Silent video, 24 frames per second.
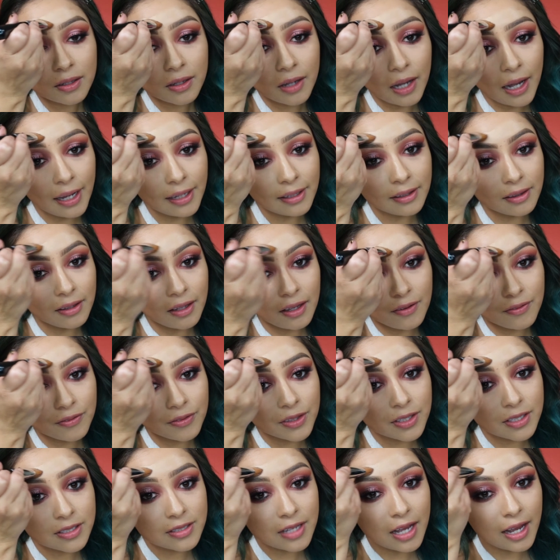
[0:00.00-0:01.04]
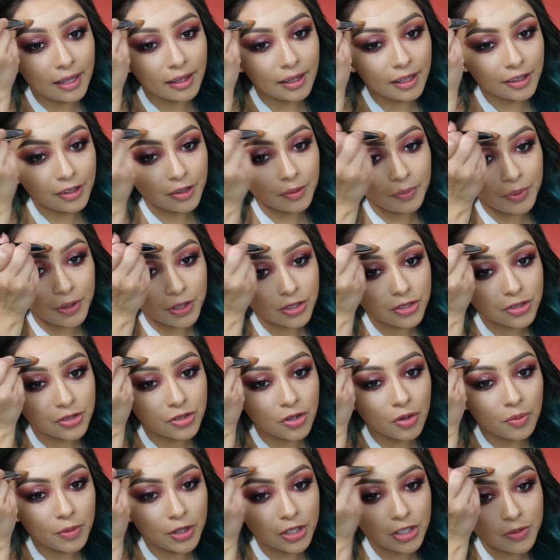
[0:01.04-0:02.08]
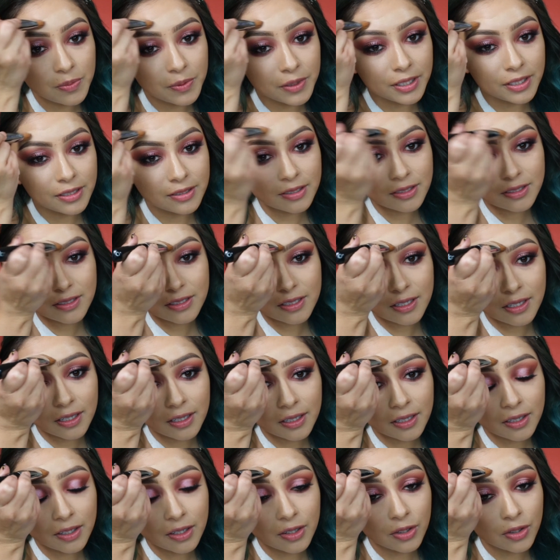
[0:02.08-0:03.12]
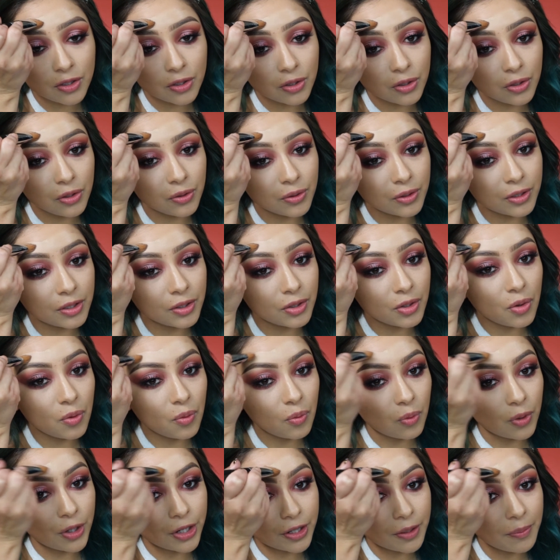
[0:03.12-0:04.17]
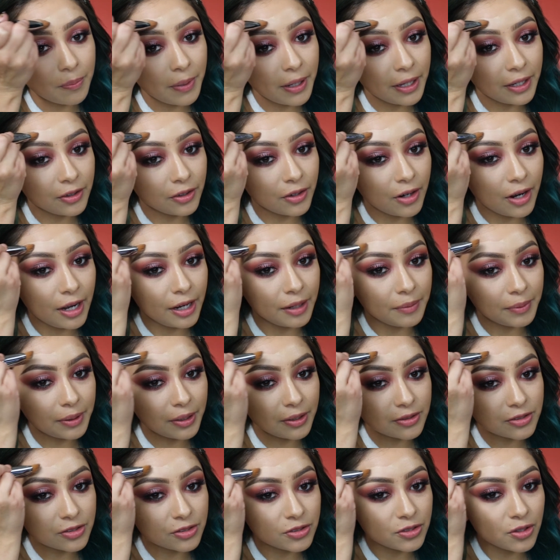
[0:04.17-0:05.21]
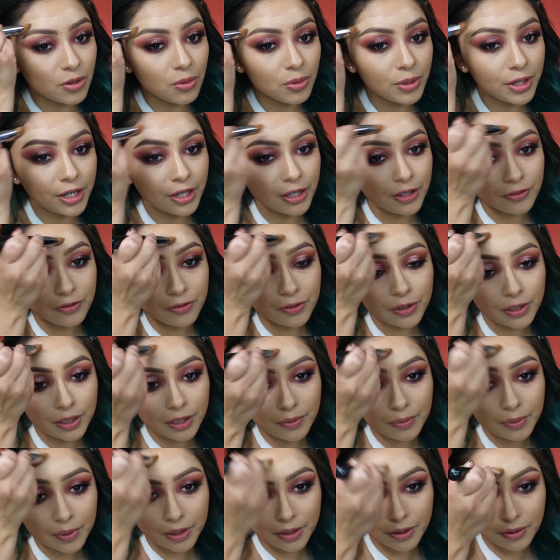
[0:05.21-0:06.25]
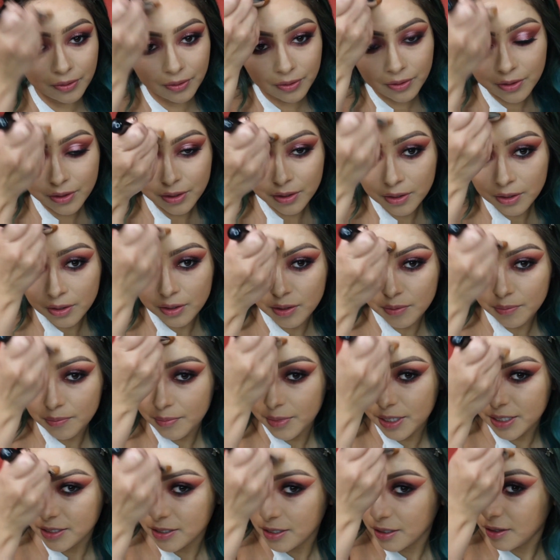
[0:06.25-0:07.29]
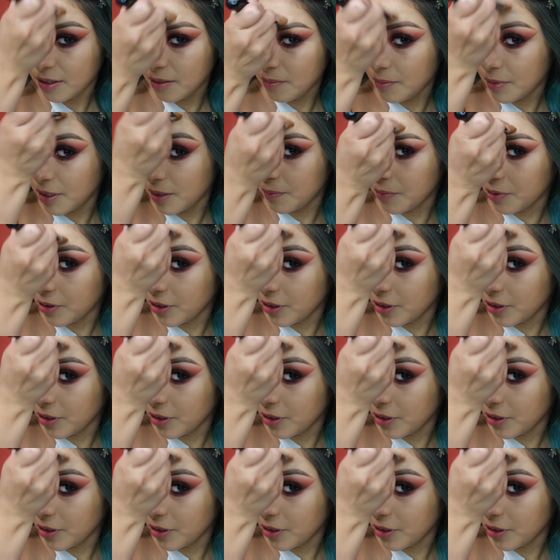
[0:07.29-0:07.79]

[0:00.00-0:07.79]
I love this highlighter brush so much because it's like you can work by your eyebrows so carefully without messing them up or